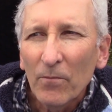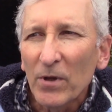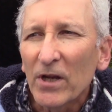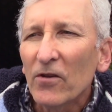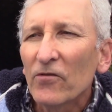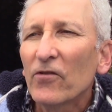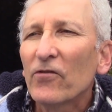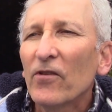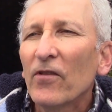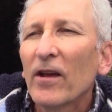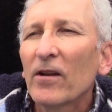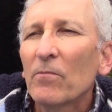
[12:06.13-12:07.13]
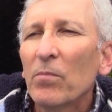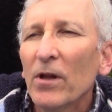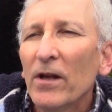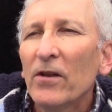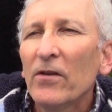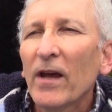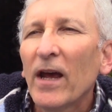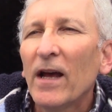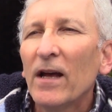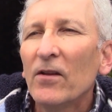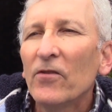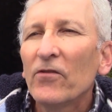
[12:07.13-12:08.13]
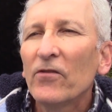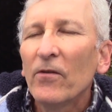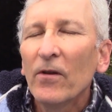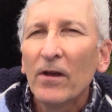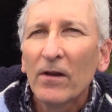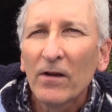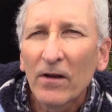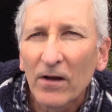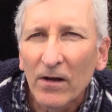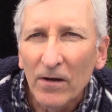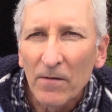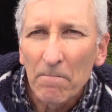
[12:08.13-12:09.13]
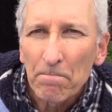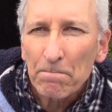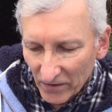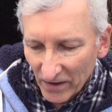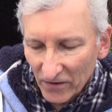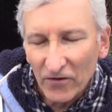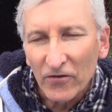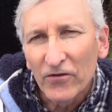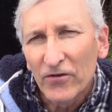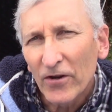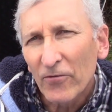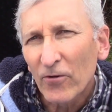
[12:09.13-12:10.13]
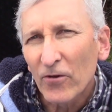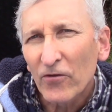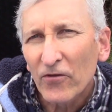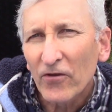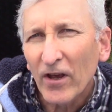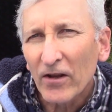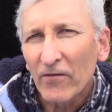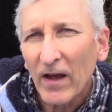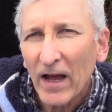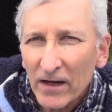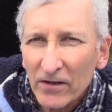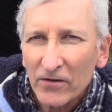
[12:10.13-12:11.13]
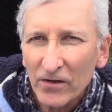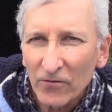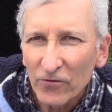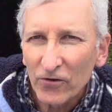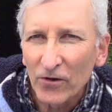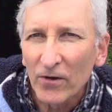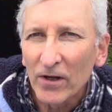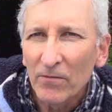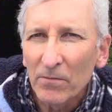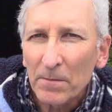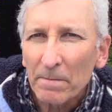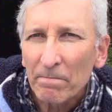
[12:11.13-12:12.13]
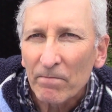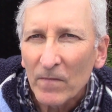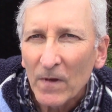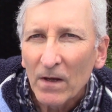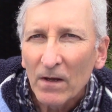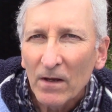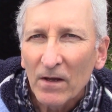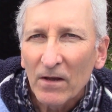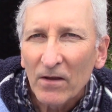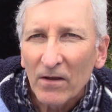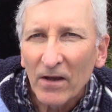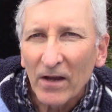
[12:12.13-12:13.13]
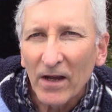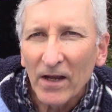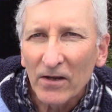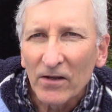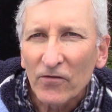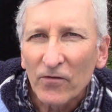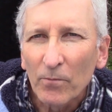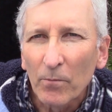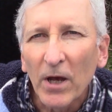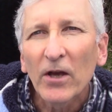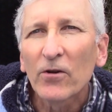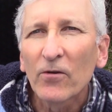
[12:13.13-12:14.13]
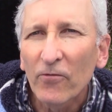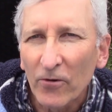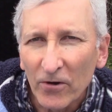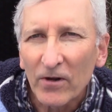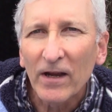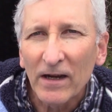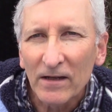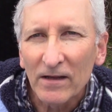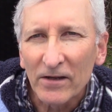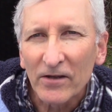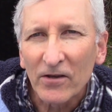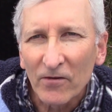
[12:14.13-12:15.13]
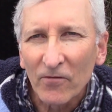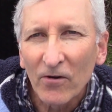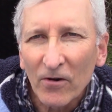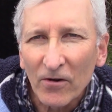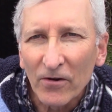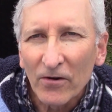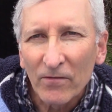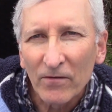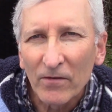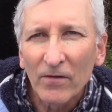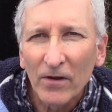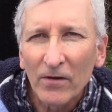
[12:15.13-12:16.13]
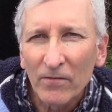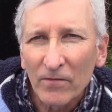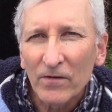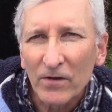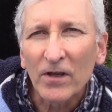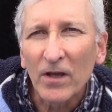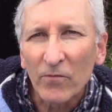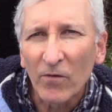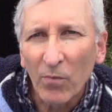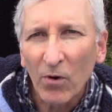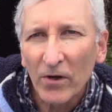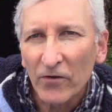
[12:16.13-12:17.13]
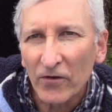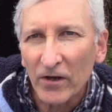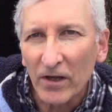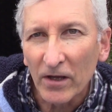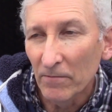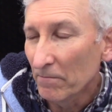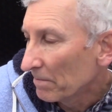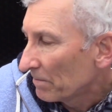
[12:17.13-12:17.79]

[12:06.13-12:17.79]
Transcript: because the synthetic blend has, um, has a different set of additives to it, and it's better for your catalytic converter uh, to keep from poisoning it.